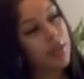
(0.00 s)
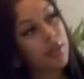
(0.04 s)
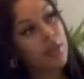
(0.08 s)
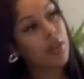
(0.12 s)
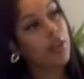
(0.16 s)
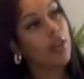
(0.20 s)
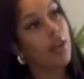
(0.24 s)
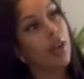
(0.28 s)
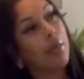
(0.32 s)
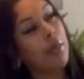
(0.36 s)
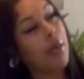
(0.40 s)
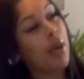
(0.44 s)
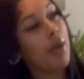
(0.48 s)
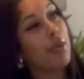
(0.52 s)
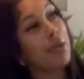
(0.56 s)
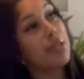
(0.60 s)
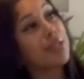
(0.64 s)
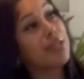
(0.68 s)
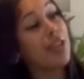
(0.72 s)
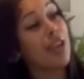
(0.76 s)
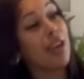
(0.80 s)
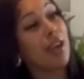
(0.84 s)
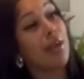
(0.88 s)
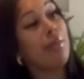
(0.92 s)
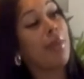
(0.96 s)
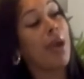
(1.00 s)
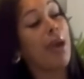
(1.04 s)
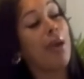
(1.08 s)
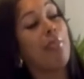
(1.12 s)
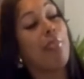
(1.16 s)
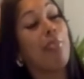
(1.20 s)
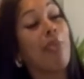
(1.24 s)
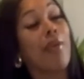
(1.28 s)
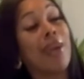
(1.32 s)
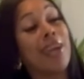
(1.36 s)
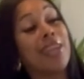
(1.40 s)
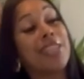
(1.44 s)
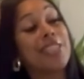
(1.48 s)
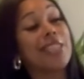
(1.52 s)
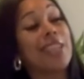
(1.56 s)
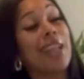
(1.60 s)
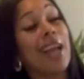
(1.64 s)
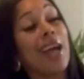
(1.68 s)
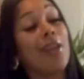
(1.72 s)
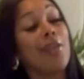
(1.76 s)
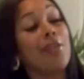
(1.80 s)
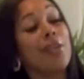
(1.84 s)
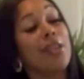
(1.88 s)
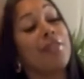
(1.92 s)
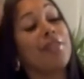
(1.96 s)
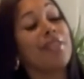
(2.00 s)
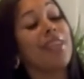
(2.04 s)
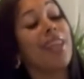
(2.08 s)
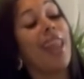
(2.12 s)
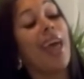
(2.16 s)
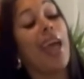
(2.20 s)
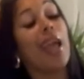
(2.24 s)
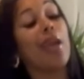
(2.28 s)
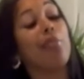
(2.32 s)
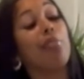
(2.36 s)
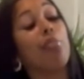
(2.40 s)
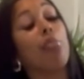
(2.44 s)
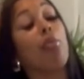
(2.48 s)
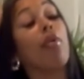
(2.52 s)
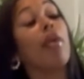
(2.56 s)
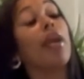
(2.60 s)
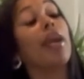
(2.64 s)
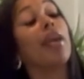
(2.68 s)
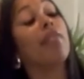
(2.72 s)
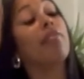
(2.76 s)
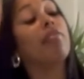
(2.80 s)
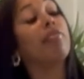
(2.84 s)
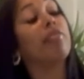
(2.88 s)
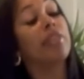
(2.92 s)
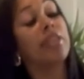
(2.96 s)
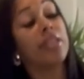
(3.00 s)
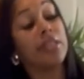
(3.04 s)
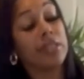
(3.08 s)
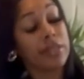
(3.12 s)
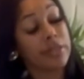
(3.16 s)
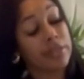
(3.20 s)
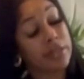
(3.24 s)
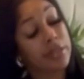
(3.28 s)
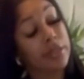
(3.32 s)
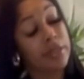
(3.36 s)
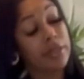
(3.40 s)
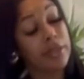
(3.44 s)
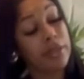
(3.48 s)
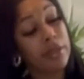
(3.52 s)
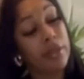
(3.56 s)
girl, I'm always talking about brunch, and I don't even like breakfast.